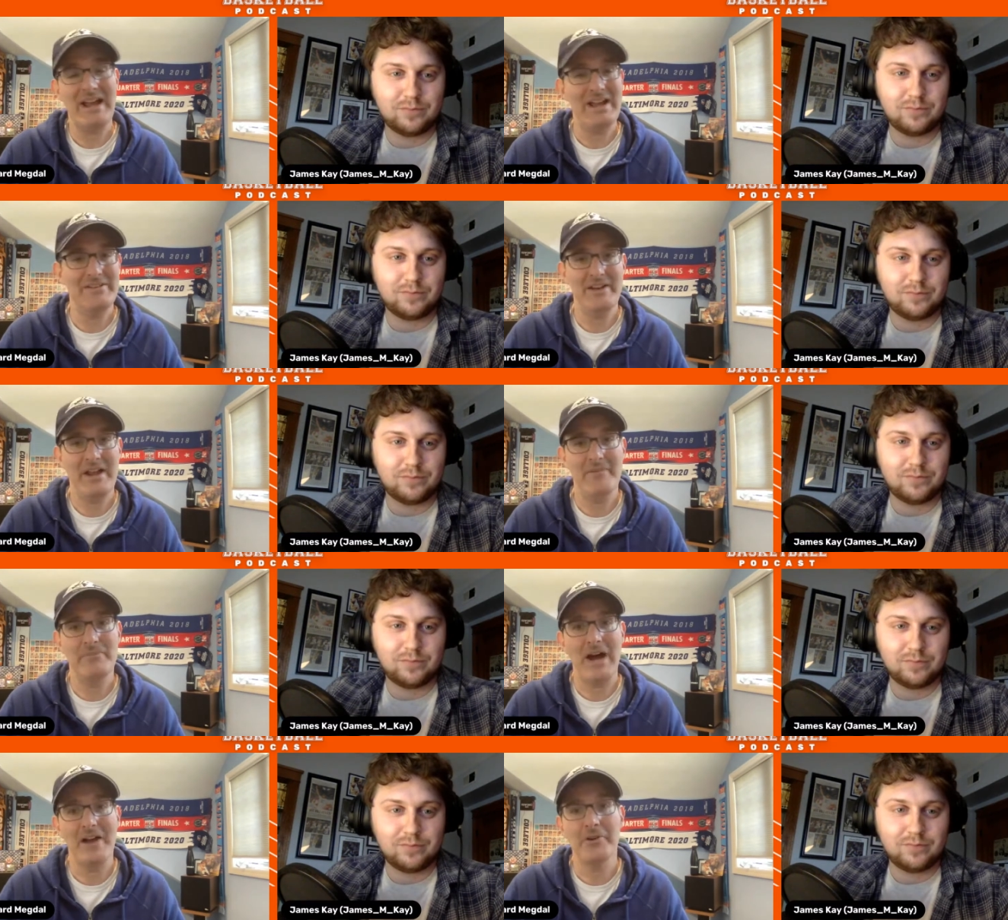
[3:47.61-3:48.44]
Speaker 1: and
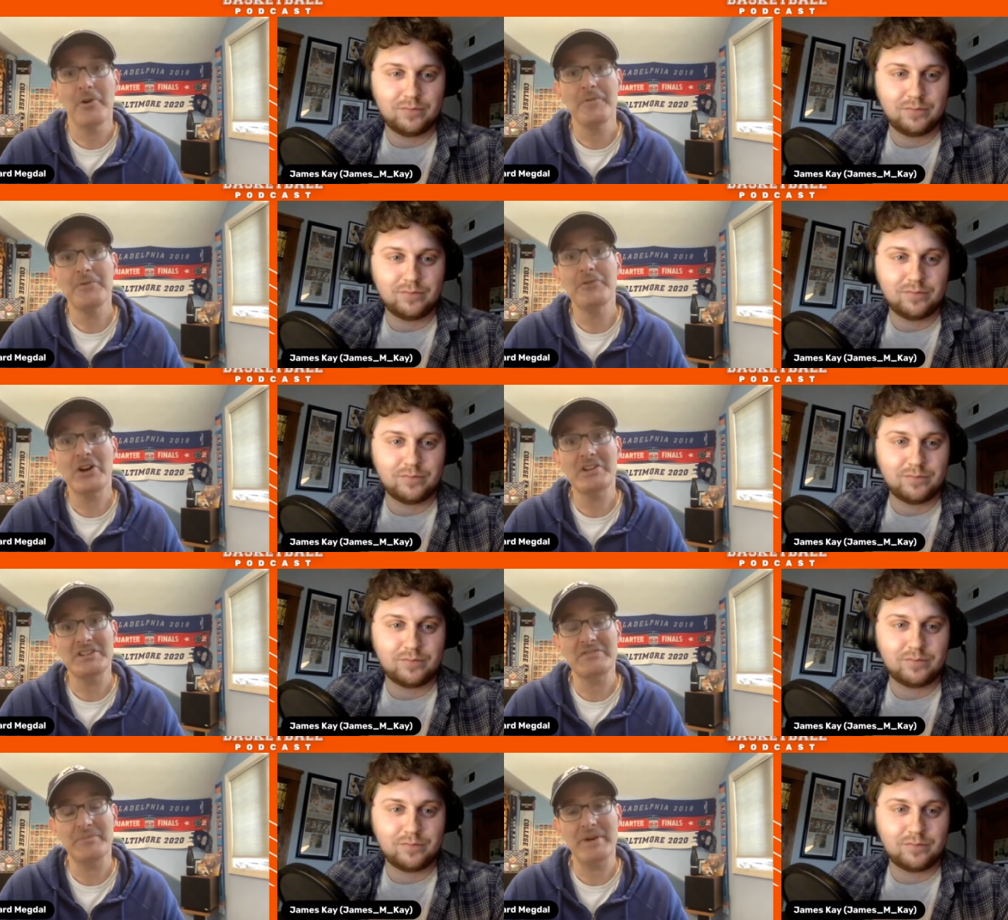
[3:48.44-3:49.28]
and I don't know if you've
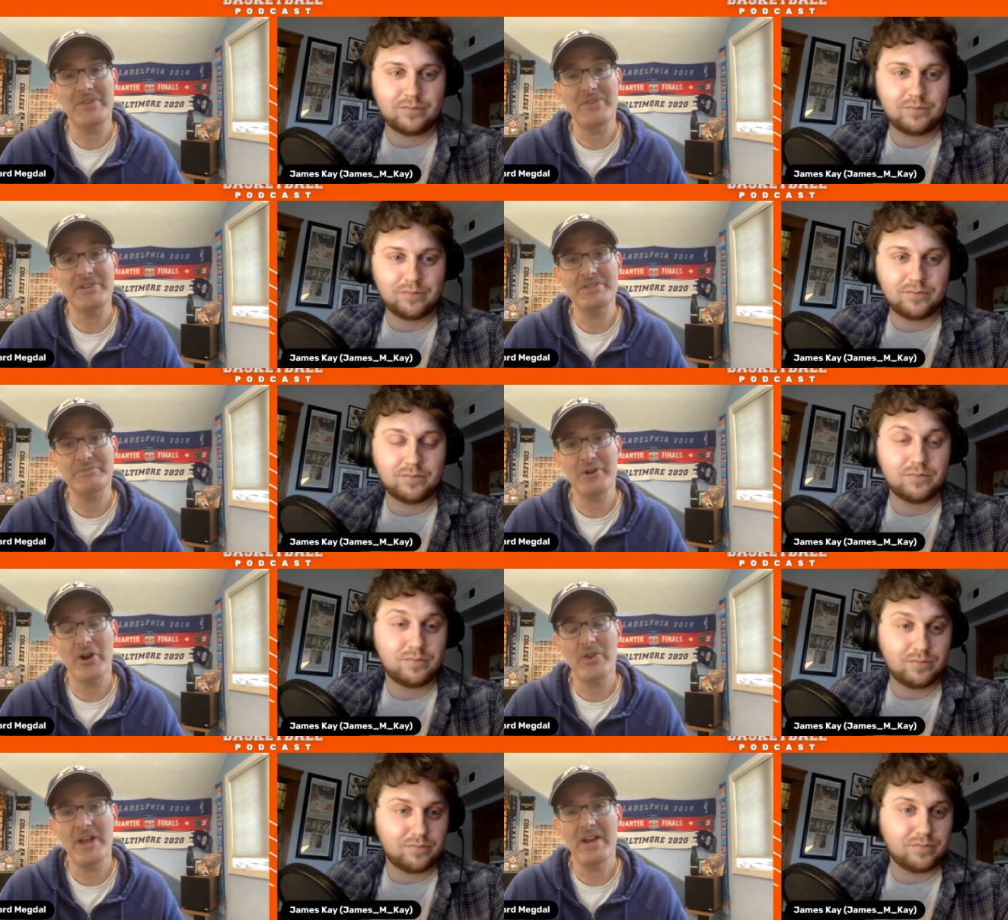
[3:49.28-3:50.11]
talked to them about this, but
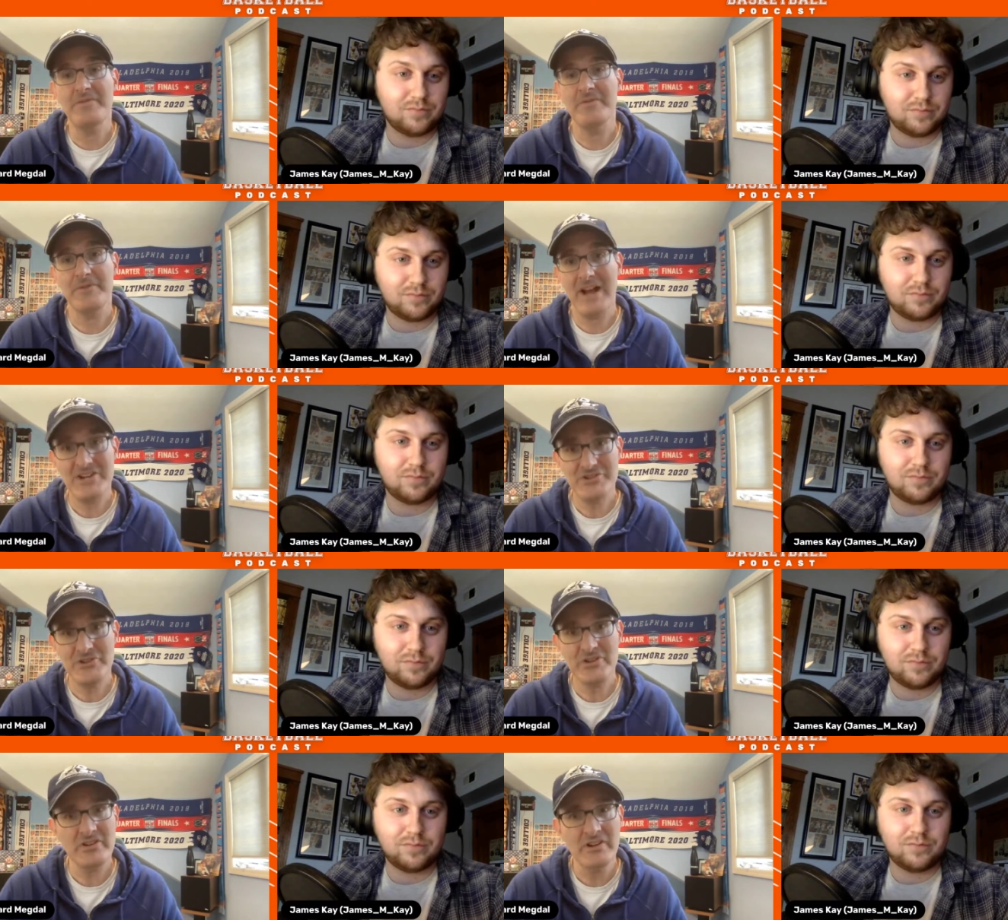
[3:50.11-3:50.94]
are they
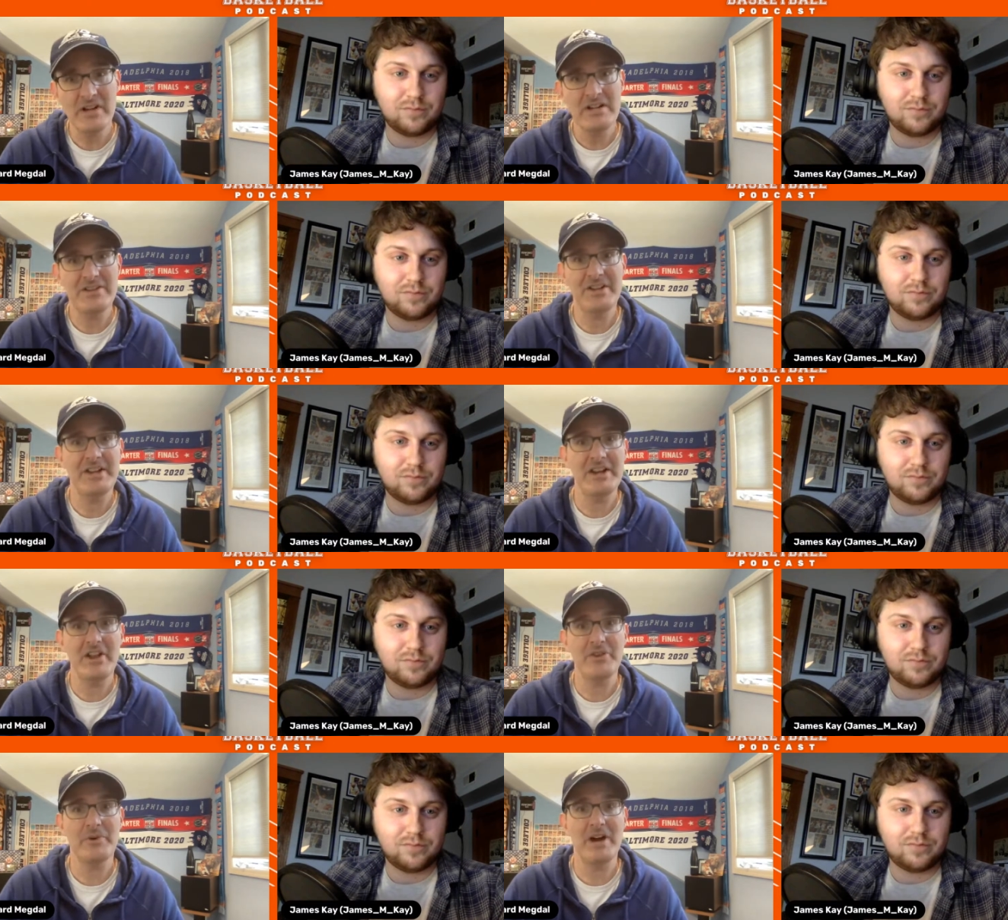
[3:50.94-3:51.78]
fresher than they
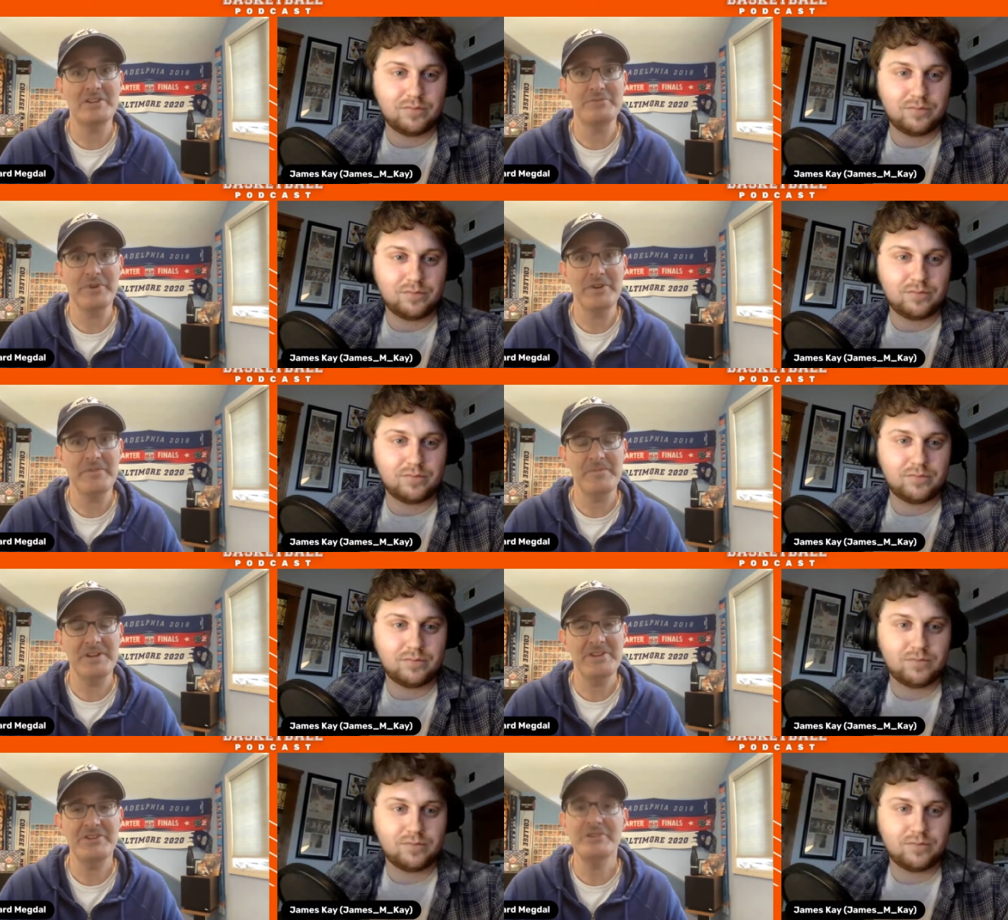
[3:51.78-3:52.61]
otherwise would have
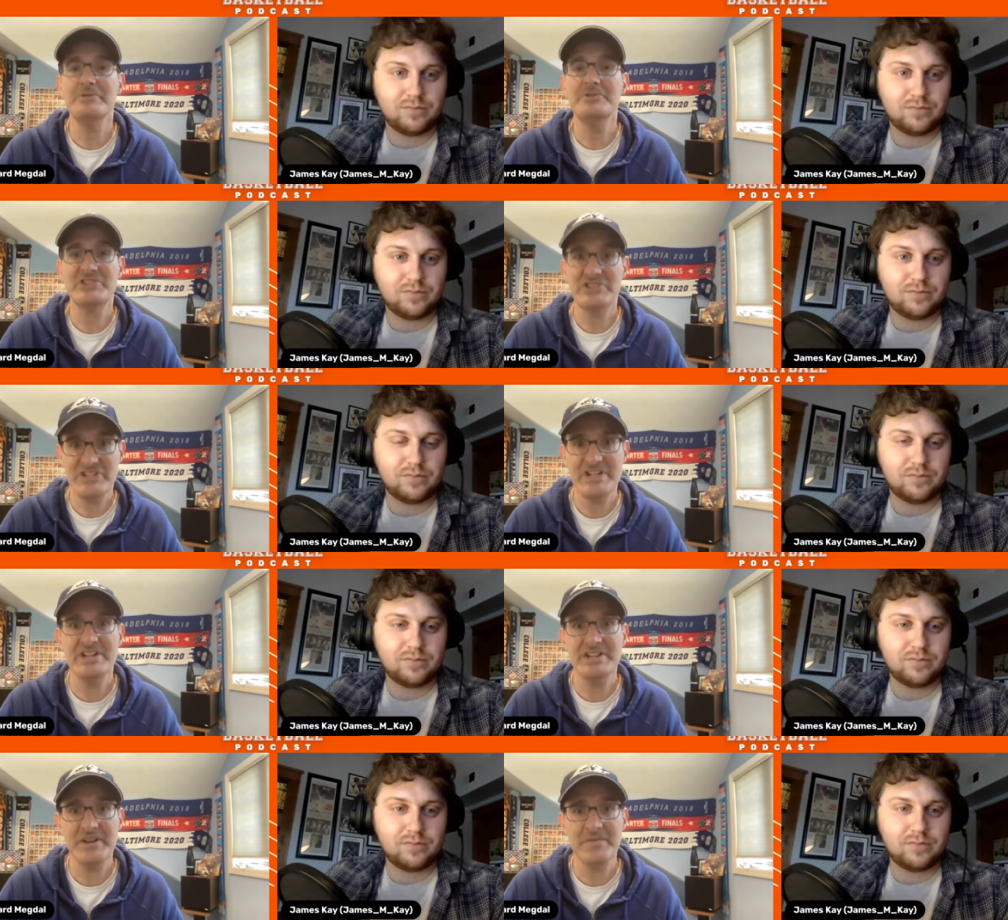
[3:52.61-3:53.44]
been? Do you
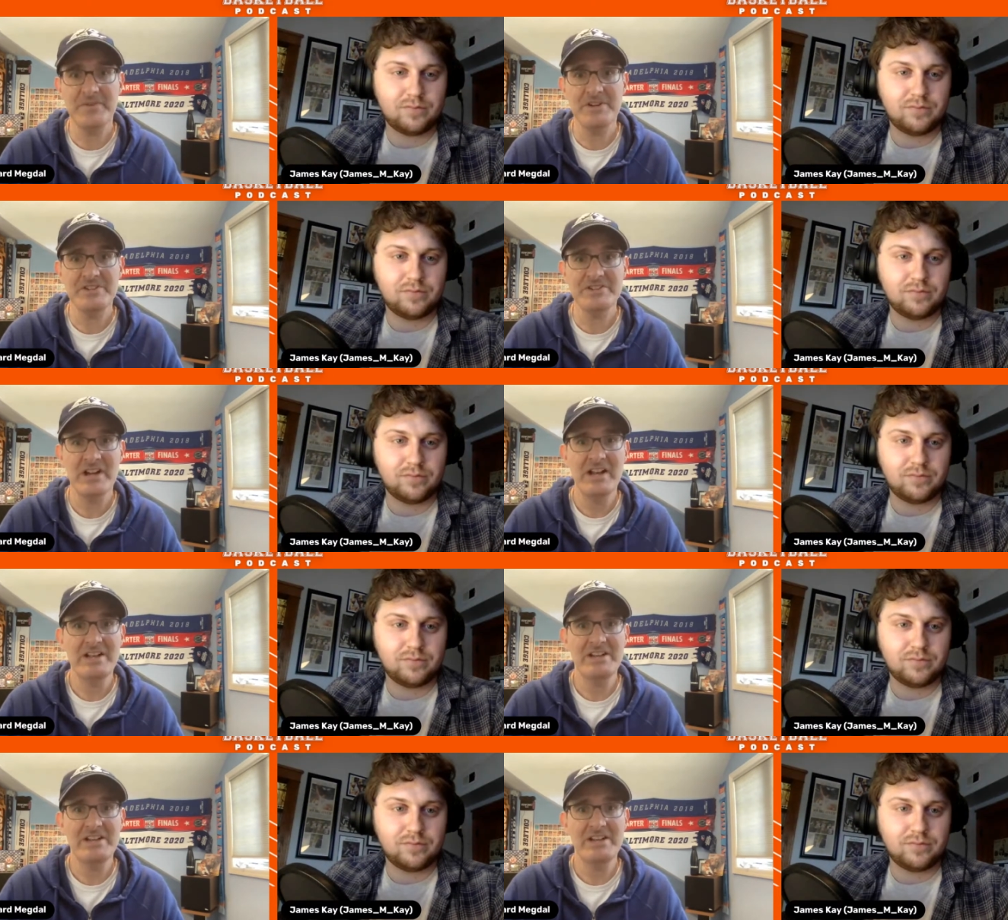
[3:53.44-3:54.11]
see a difference